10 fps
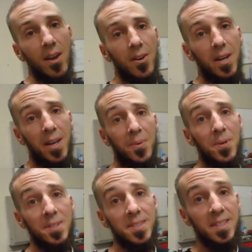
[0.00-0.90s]
Okay,
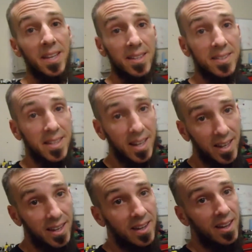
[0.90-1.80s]
well it's the next
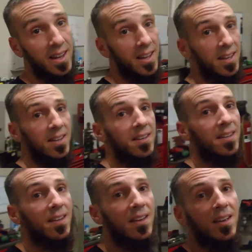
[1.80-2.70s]
day and
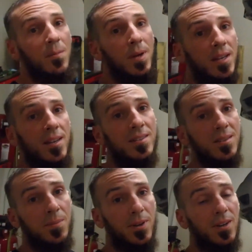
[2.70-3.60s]
my
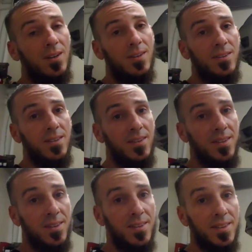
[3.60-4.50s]
customer,
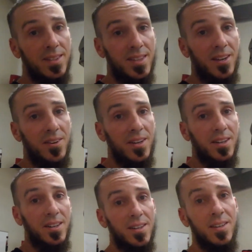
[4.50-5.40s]
this guy right
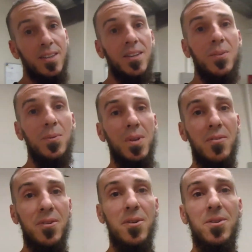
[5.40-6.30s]
here, will
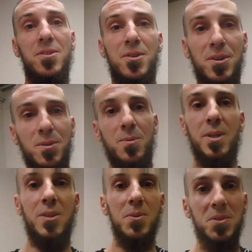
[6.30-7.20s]
never know the struggle
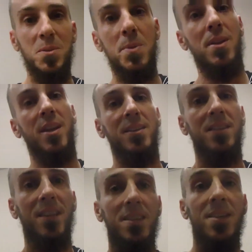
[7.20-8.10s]
what it used to be like to
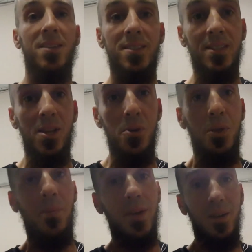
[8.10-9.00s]
get things slow in
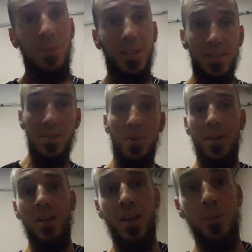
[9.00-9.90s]
the mail because he went
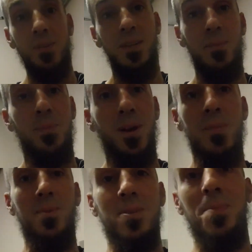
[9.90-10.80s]
on Amazon
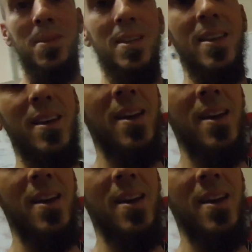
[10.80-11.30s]
Prime or something